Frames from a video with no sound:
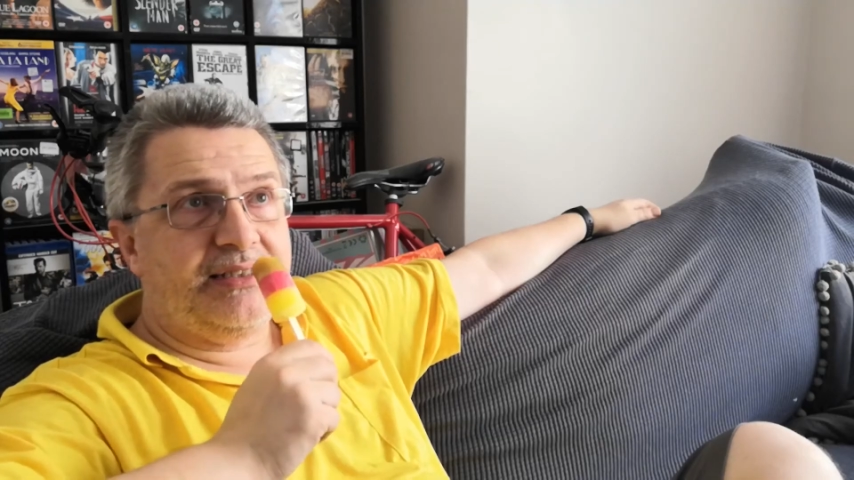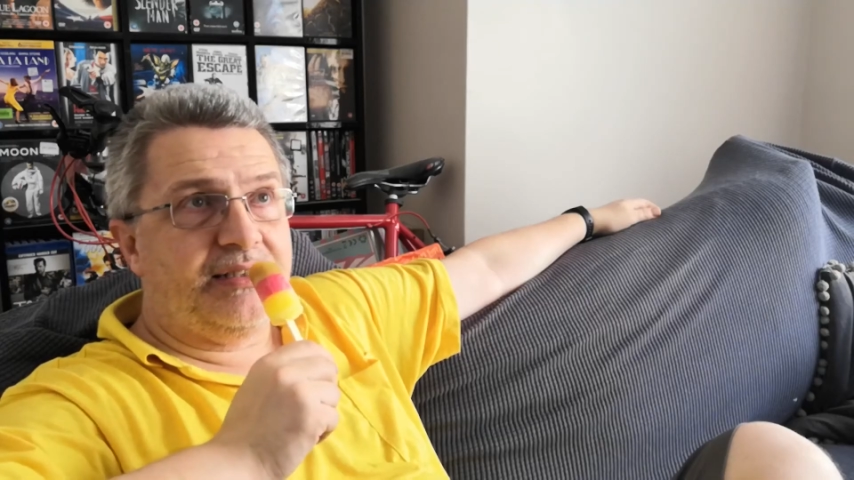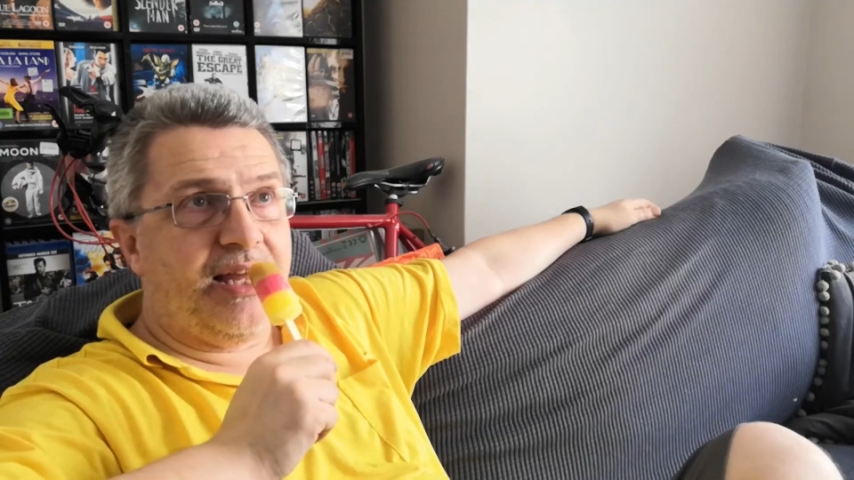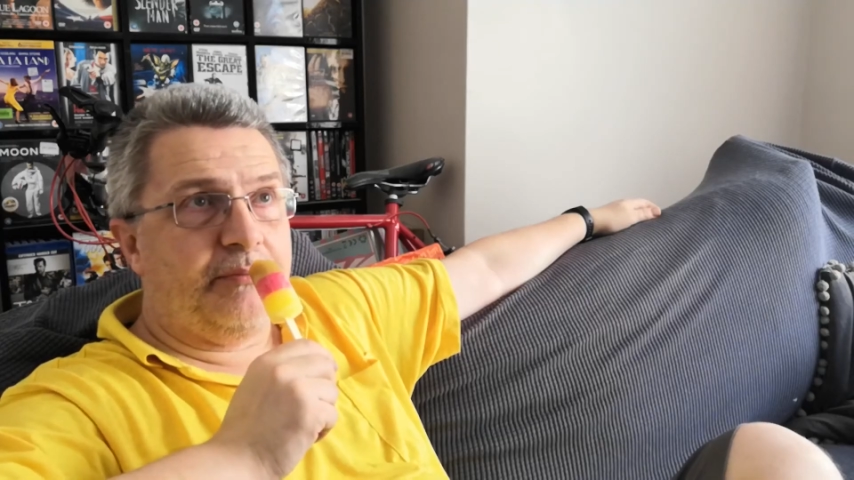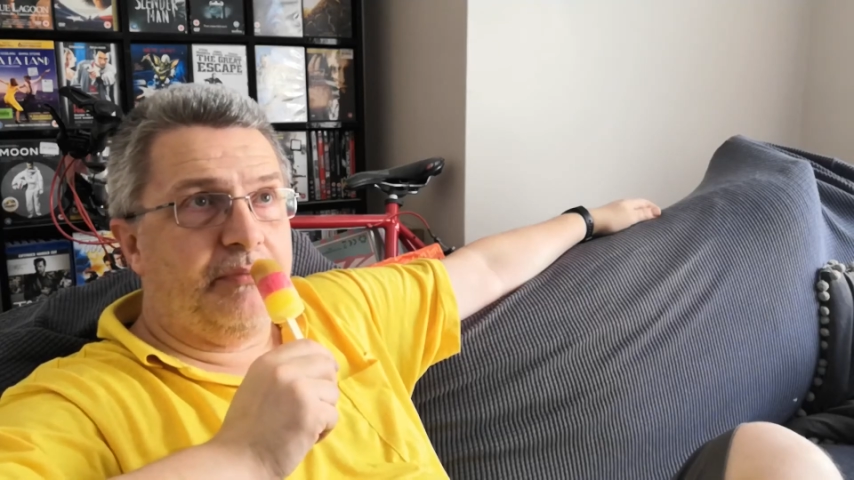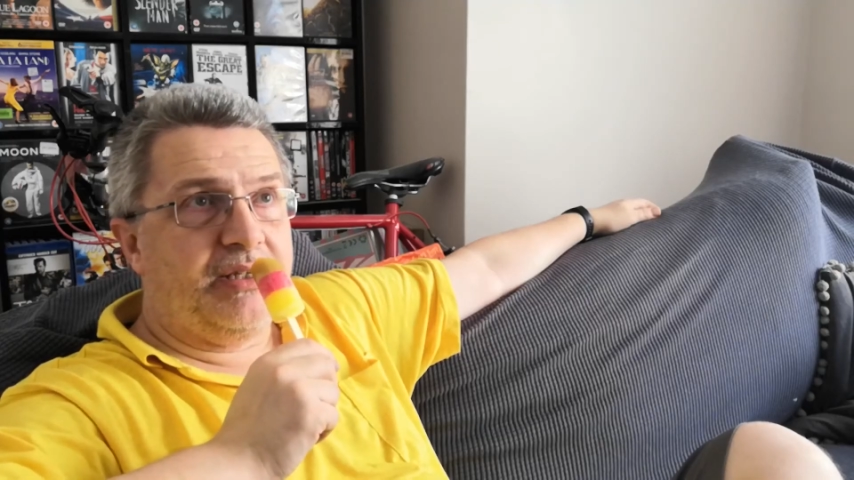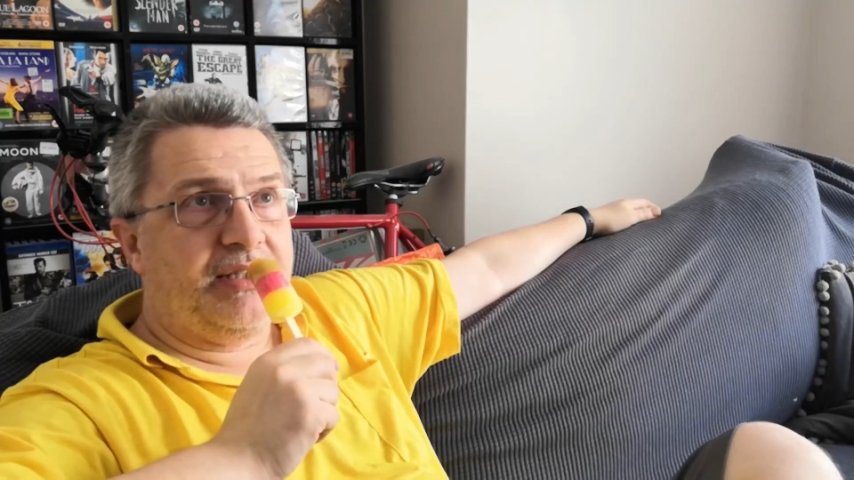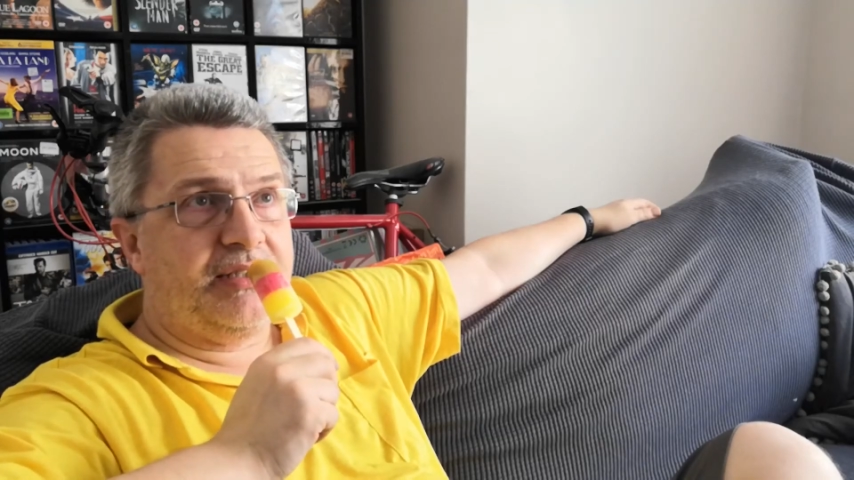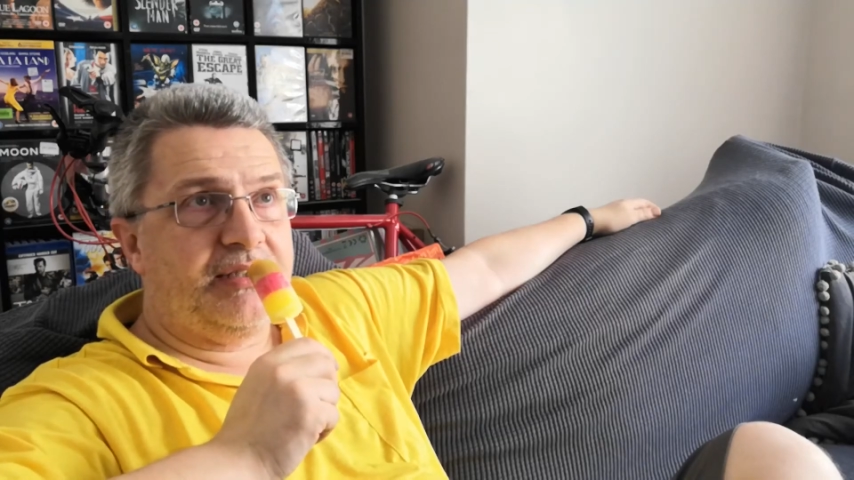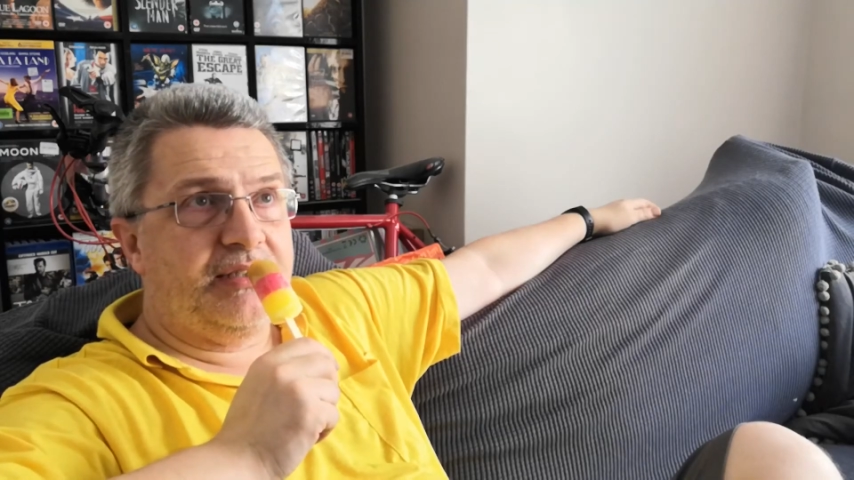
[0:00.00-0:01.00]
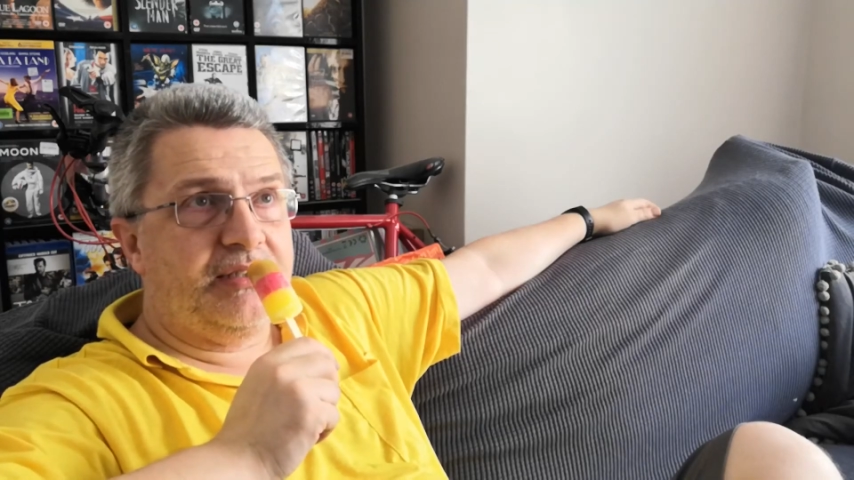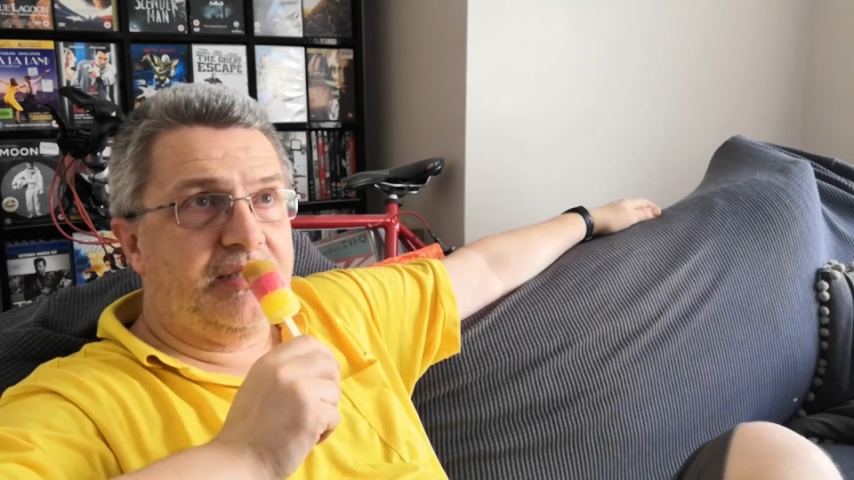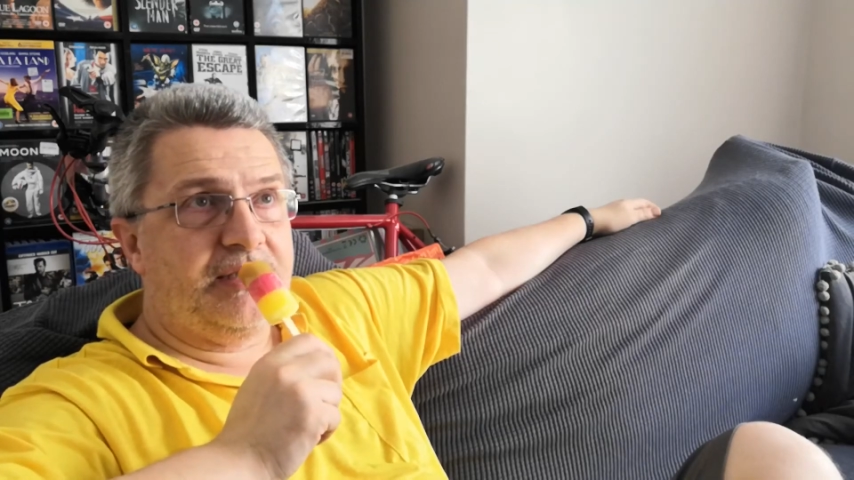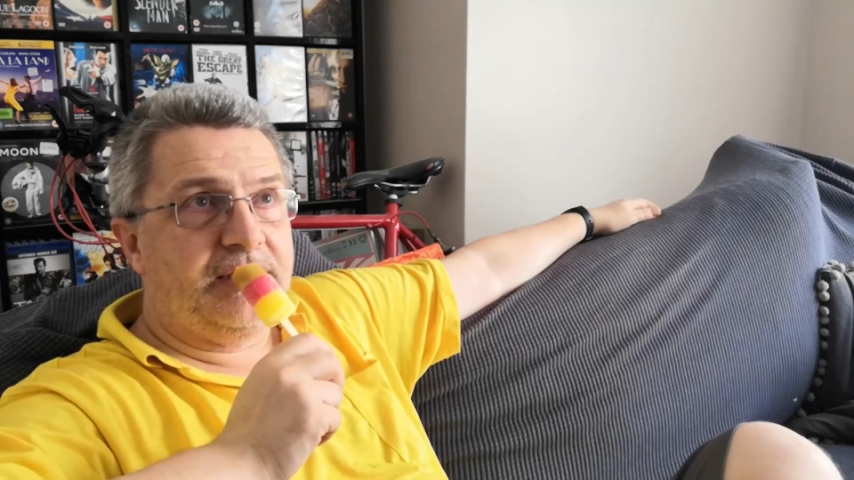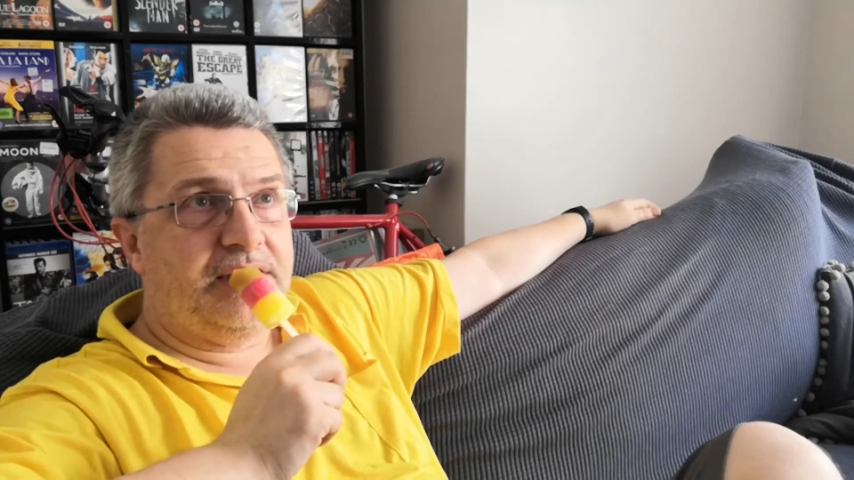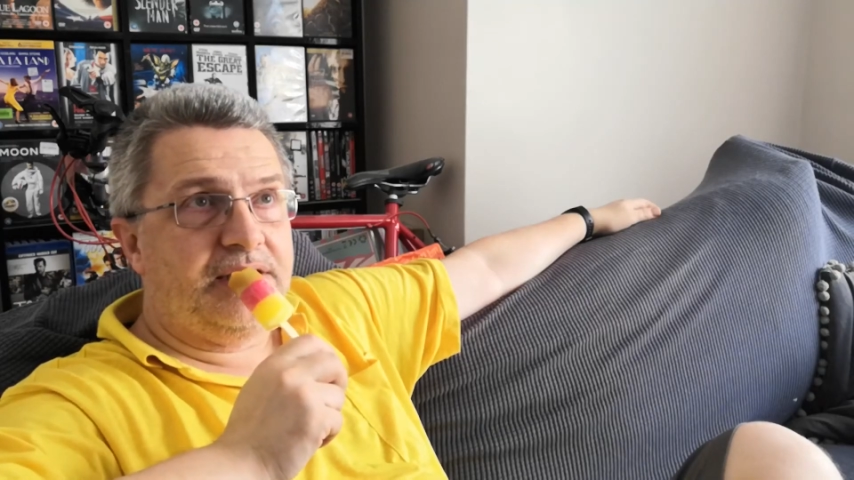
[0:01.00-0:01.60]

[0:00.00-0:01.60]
so that means